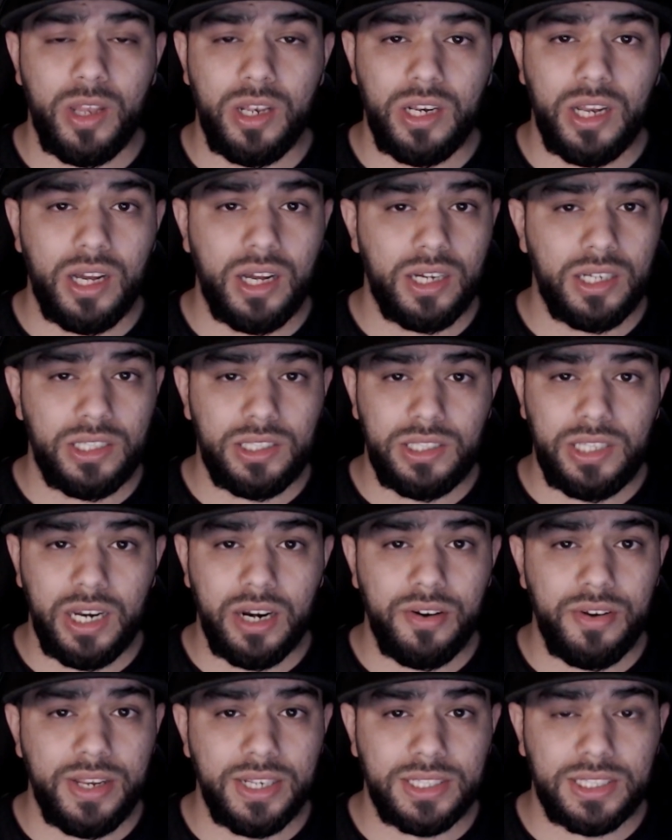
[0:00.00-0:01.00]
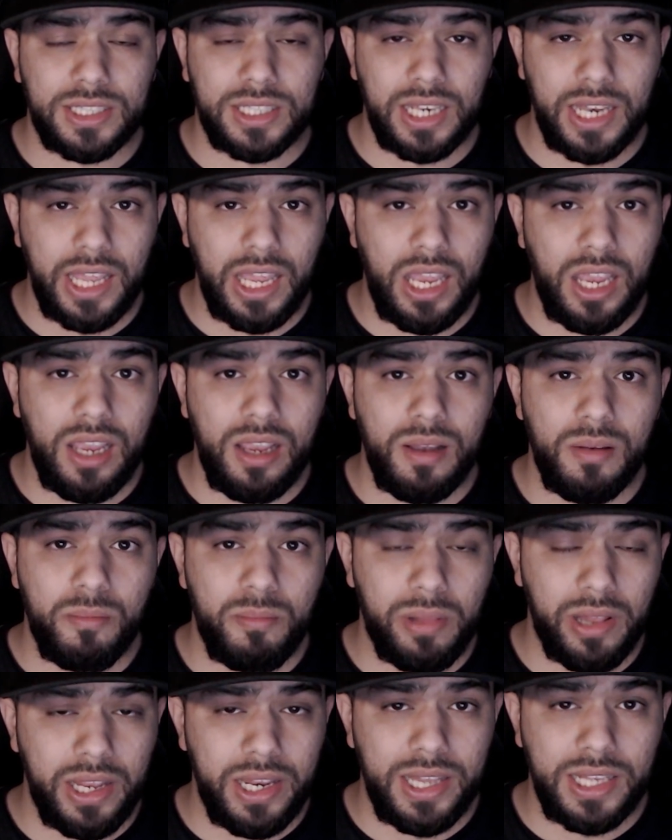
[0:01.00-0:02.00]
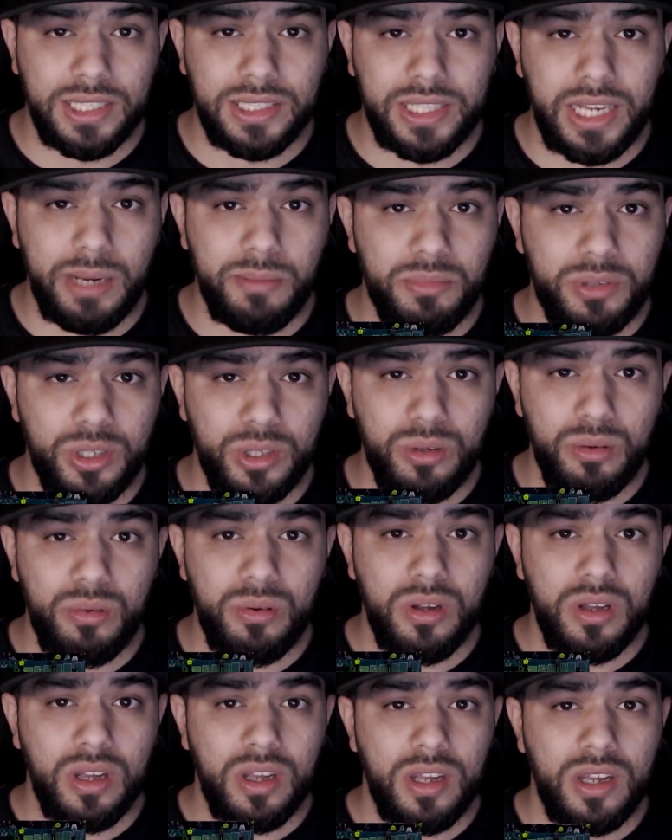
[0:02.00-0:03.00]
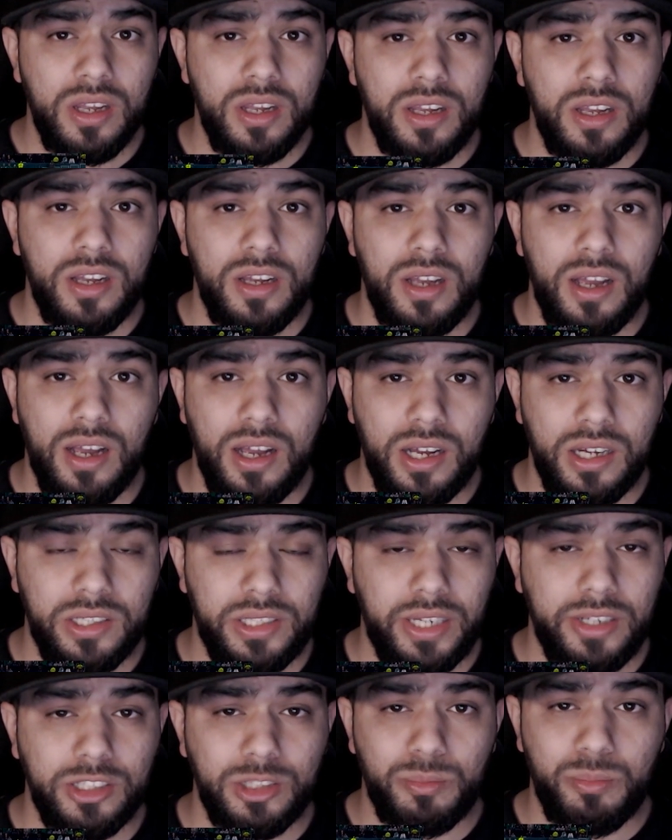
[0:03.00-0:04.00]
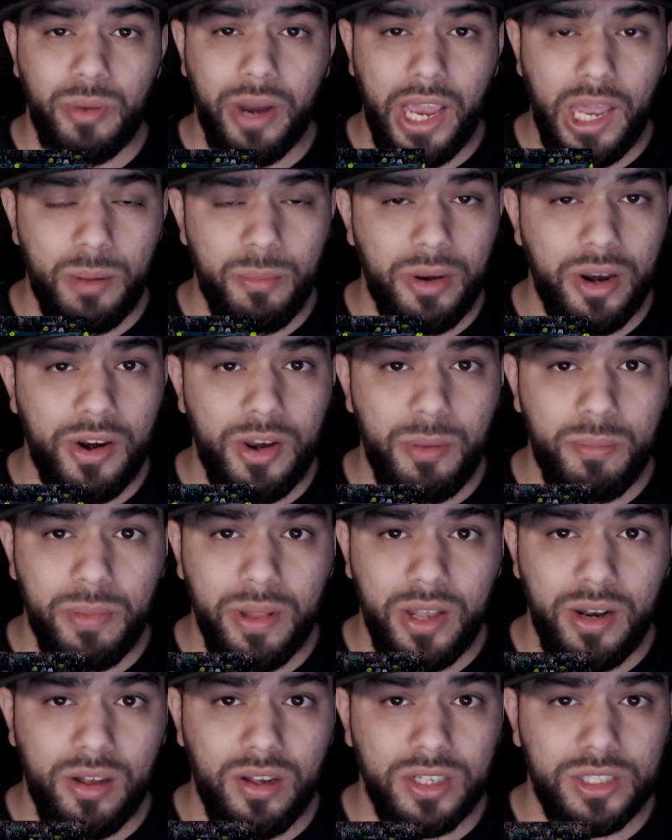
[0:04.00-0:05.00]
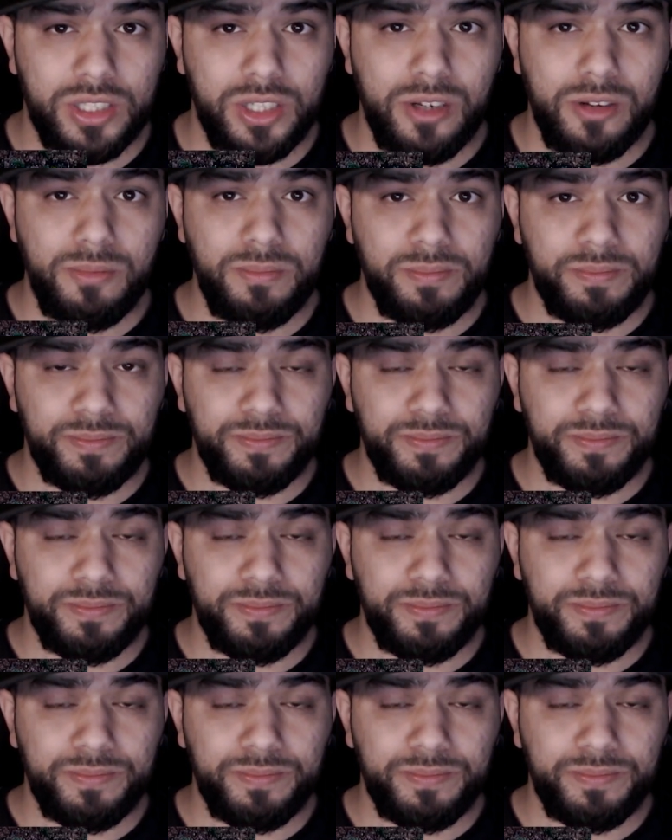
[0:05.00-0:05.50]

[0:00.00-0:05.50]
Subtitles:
Darius Slay played this game too. James Bradbury played also.